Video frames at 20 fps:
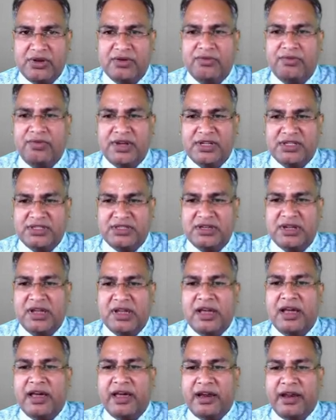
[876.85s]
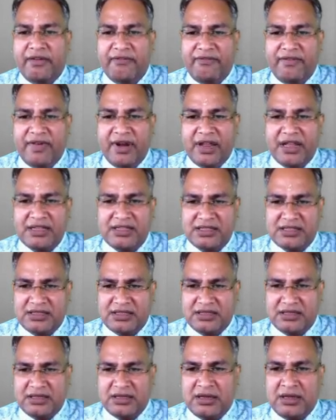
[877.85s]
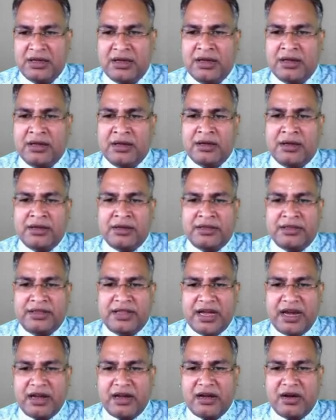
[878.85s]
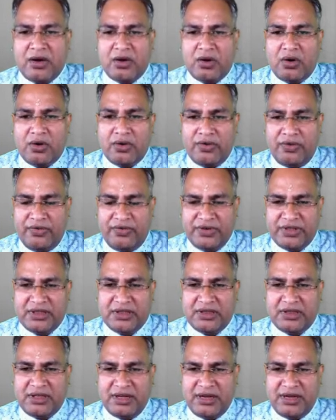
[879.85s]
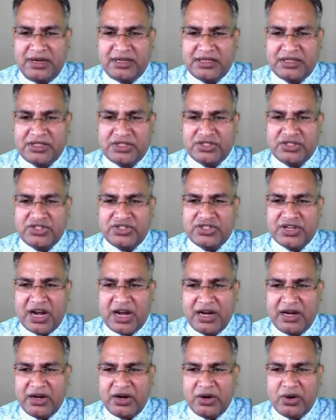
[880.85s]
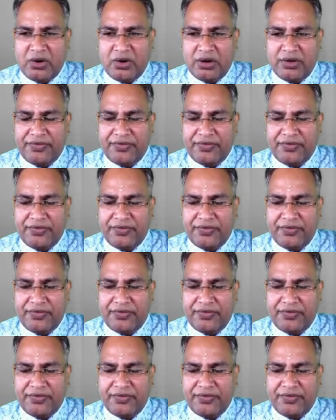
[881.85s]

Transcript: First, replace that node with its child node,